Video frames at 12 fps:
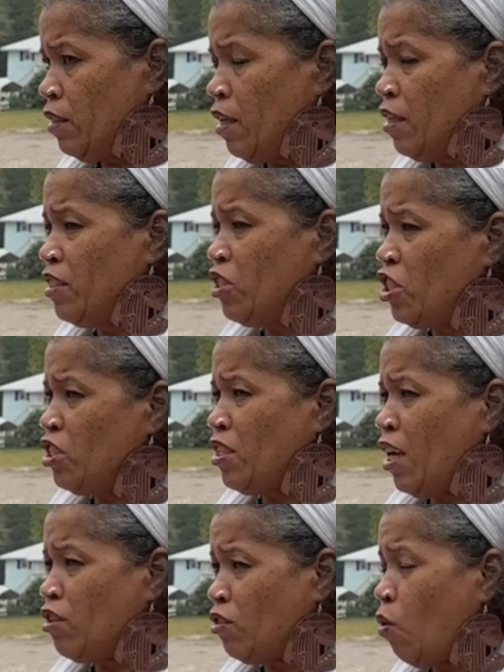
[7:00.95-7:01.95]
then she's
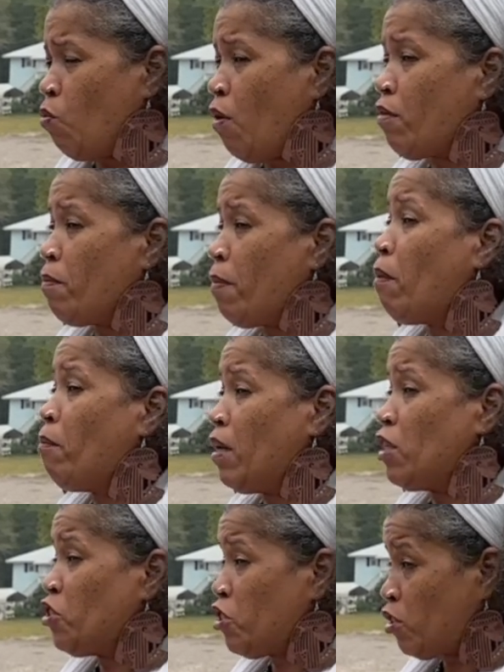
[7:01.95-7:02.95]
saying don't worry about
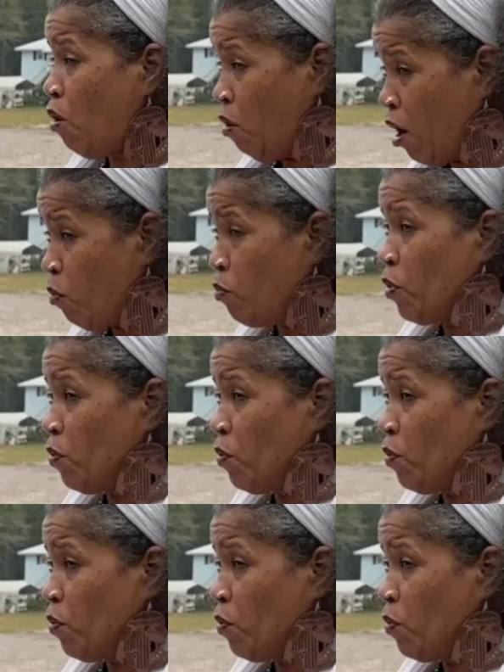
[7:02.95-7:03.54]
money. She's gonna help you.